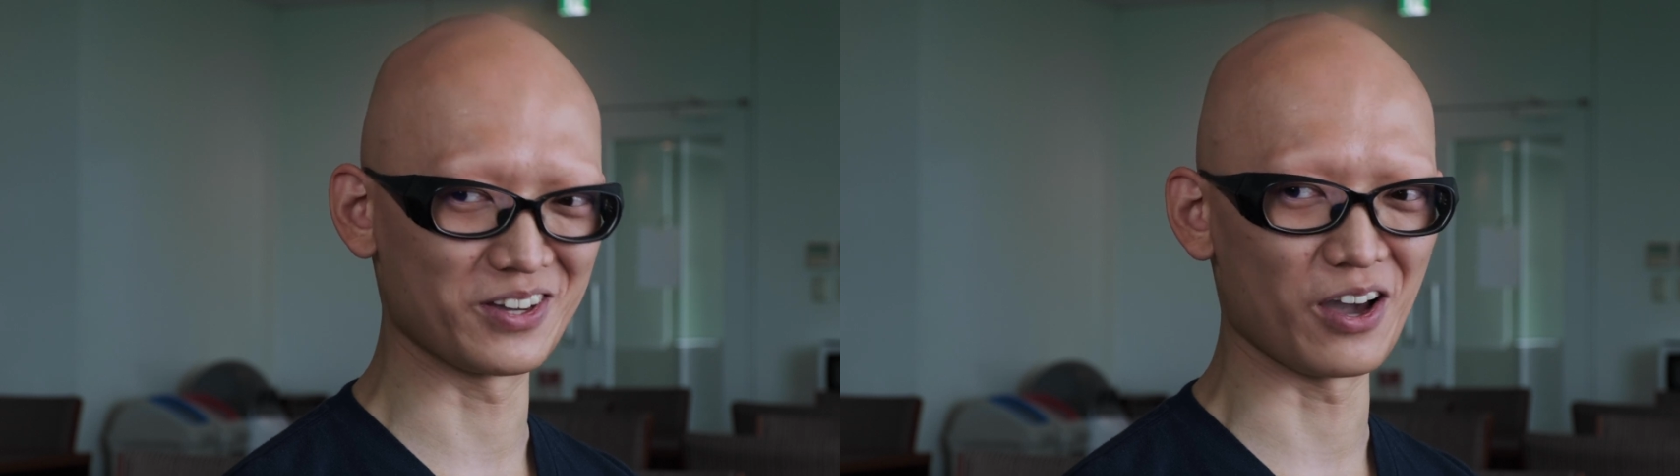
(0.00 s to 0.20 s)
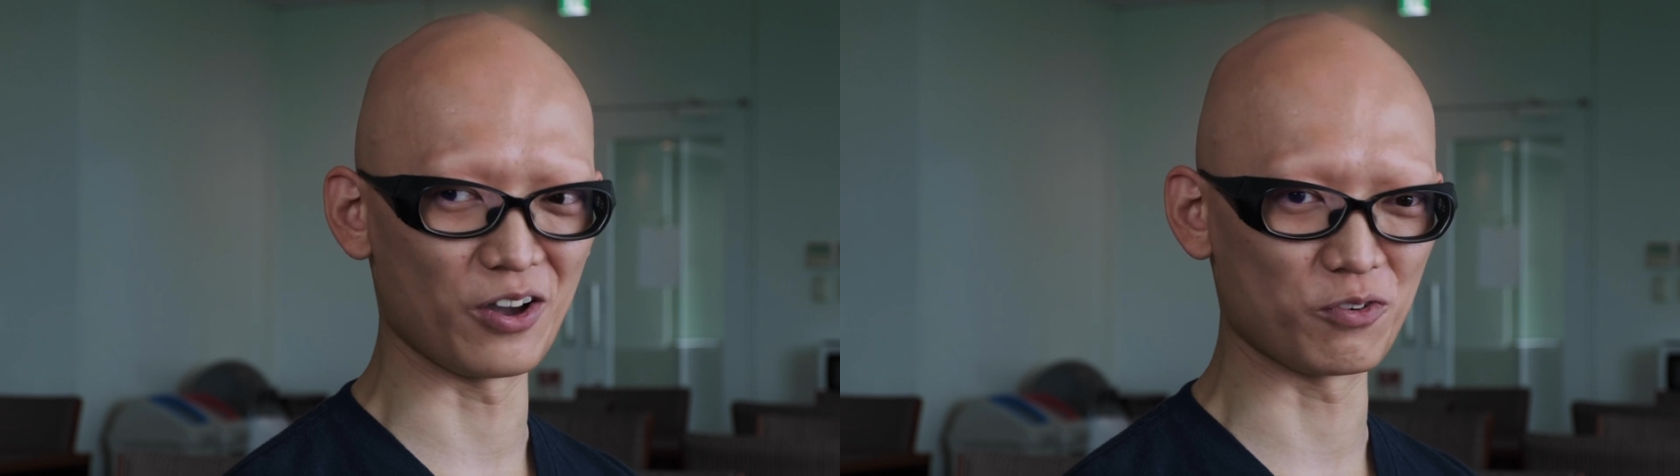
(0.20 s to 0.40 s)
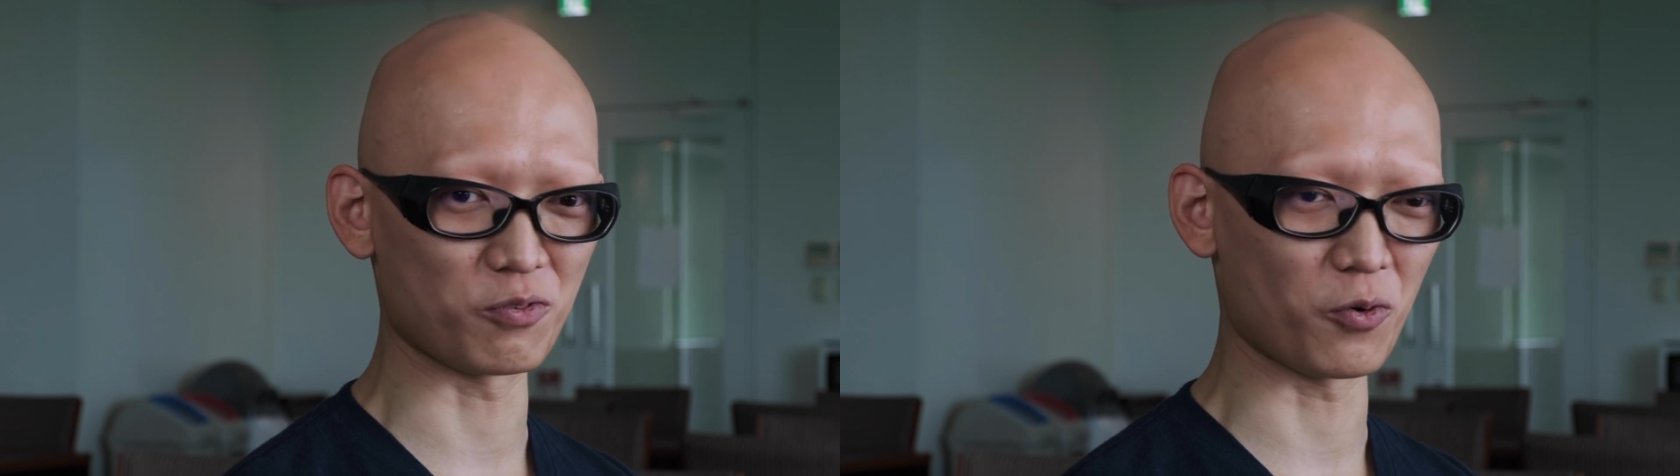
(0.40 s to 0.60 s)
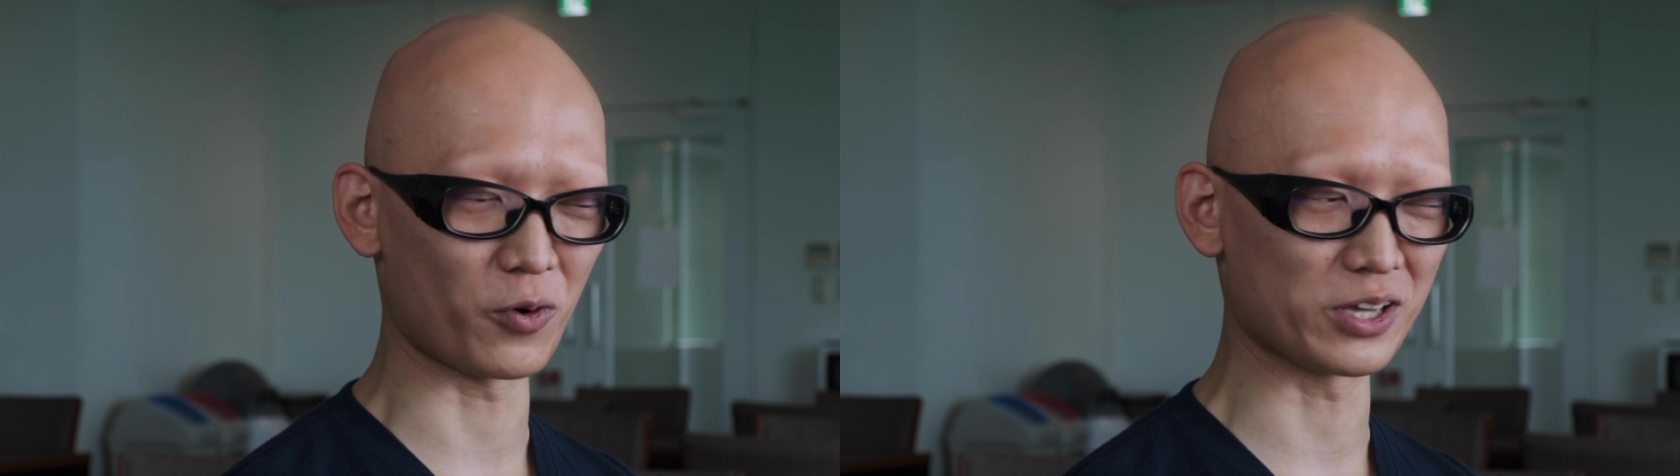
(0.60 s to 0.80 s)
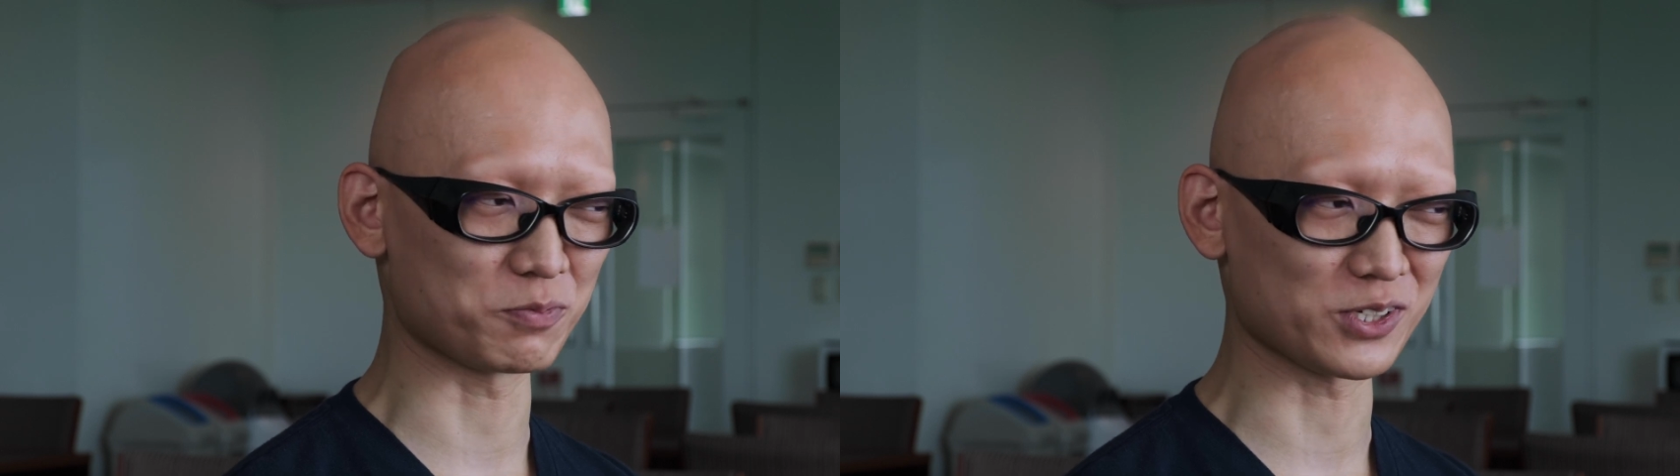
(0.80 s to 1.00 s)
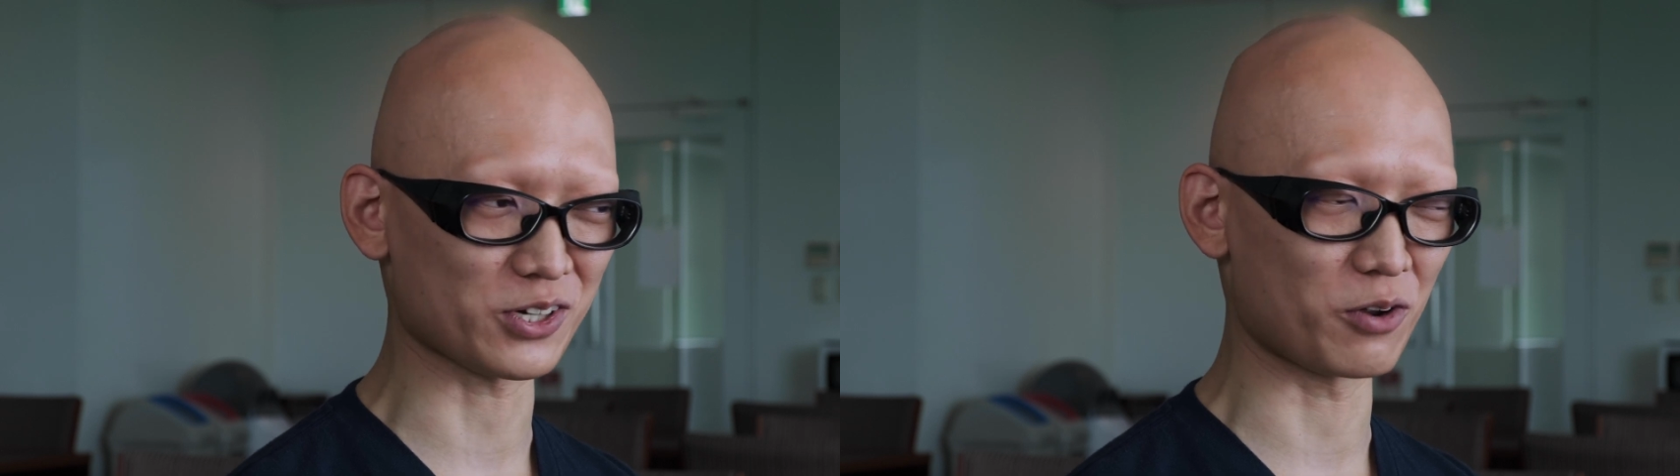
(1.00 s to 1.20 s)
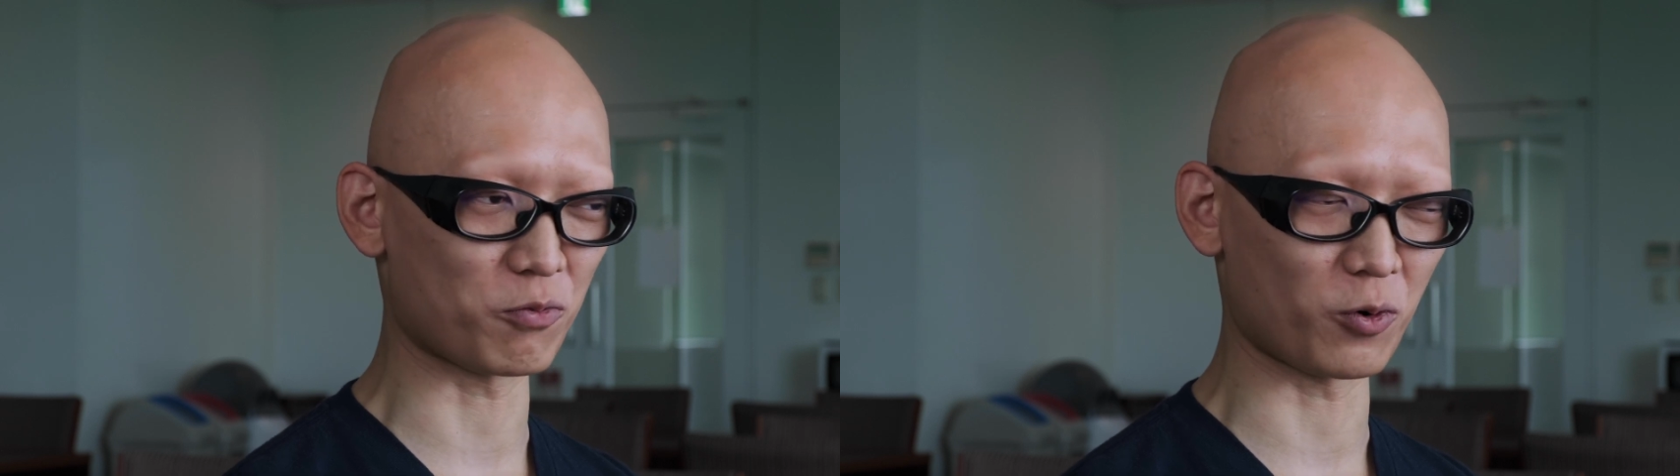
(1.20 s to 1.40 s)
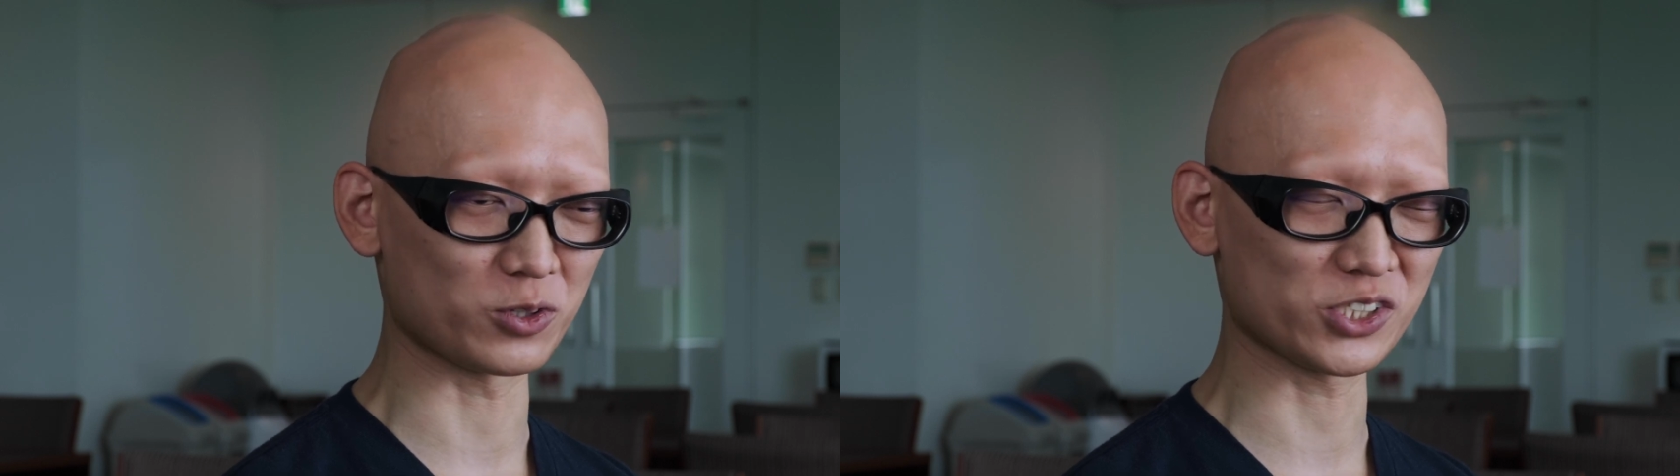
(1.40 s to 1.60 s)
uh, for, especially for